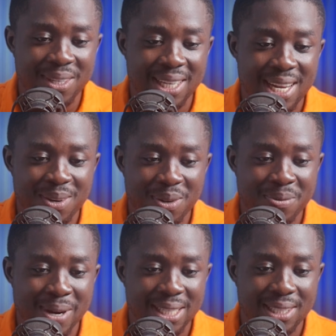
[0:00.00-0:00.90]
on the
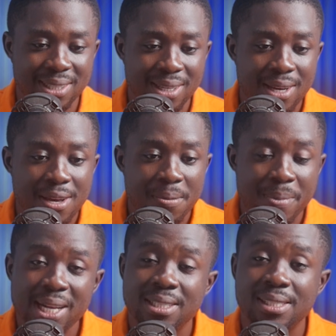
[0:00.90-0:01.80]
download button.
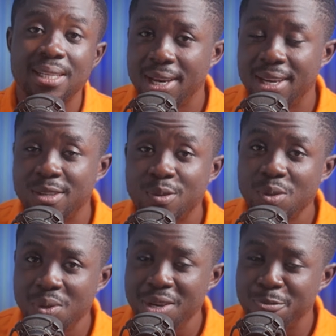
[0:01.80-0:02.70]
But it is
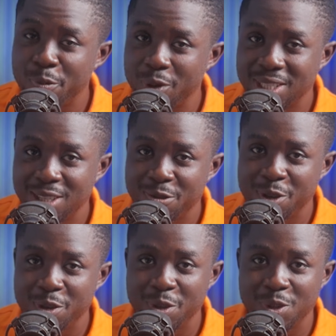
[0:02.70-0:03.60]
also important
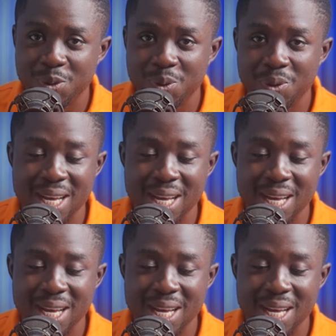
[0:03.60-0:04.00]
for you to know